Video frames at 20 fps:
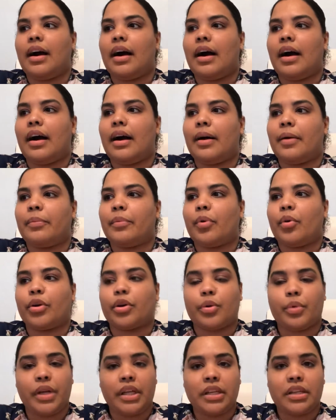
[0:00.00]
or
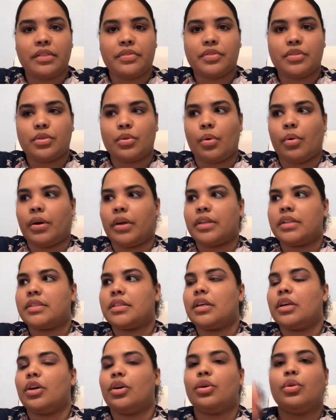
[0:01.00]
Queen of
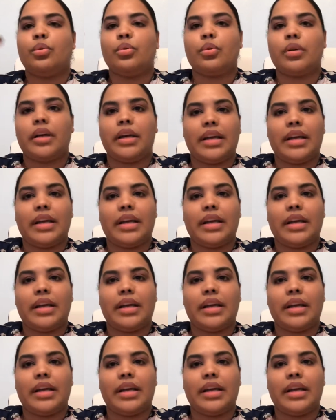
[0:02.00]
Swords, who